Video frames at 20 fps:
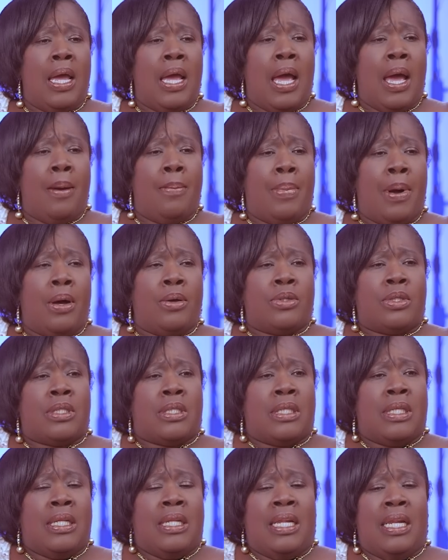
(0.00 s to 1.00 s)

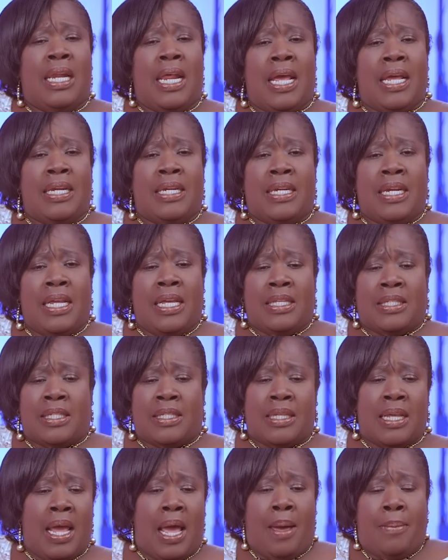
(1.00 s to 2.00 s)
about
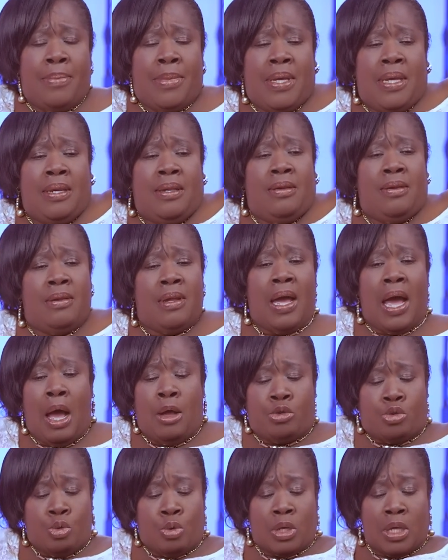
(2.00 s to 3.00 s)
ladies, I mean,
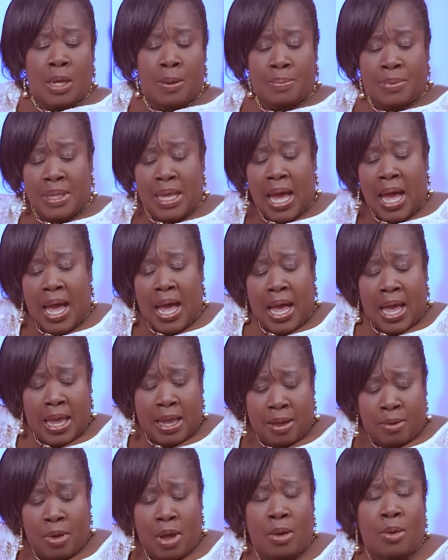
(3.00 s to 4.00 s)
how to keep their
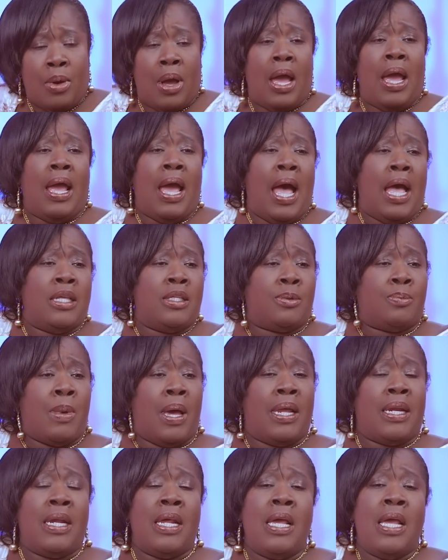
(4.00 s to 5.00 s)

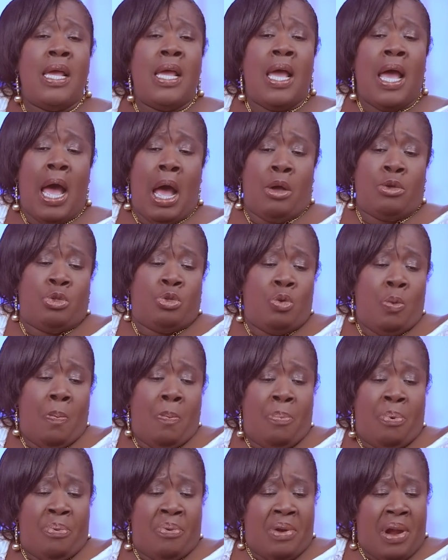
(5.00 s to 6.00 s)
husband, mm. how to
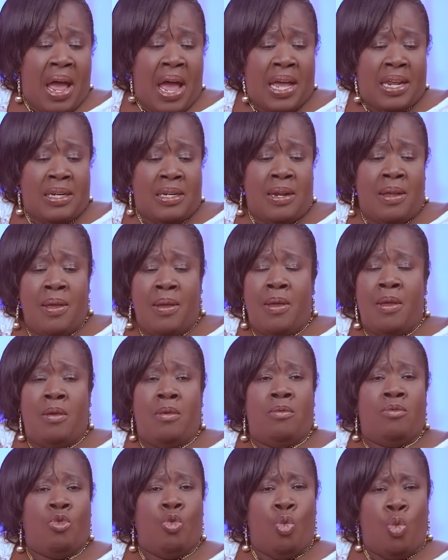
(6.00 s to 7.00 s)
brand,
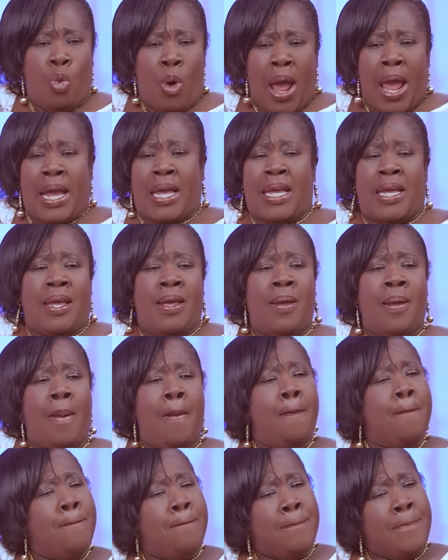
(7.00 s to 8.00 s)
work,
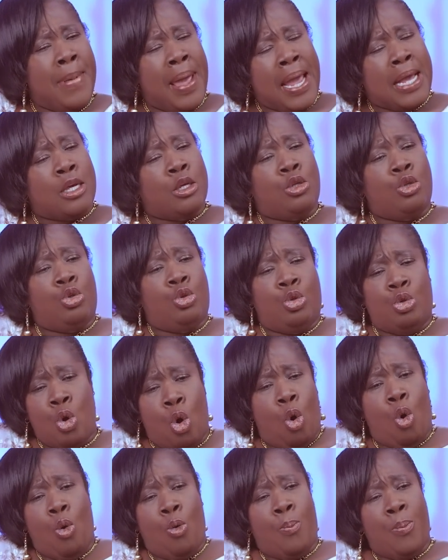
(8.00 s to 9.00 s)
okay. make
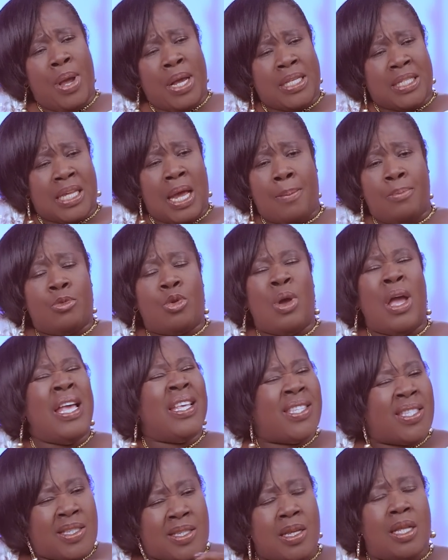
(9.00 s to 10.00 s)
dough, make some dough,
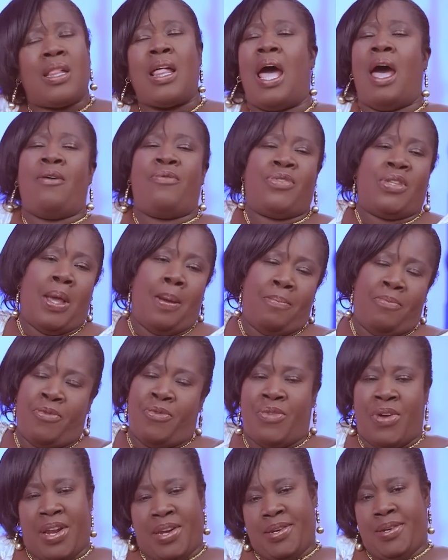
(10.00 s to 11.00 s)
and still have some
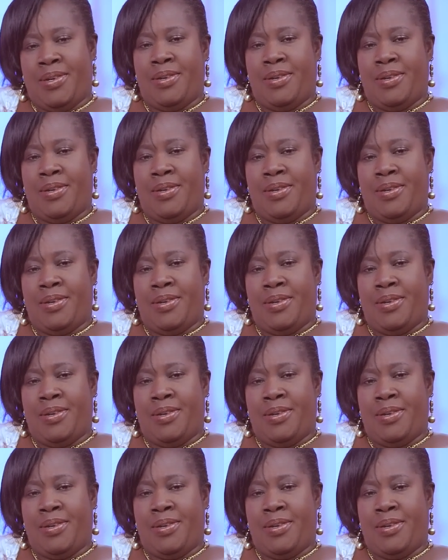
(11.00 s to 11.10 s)
fun.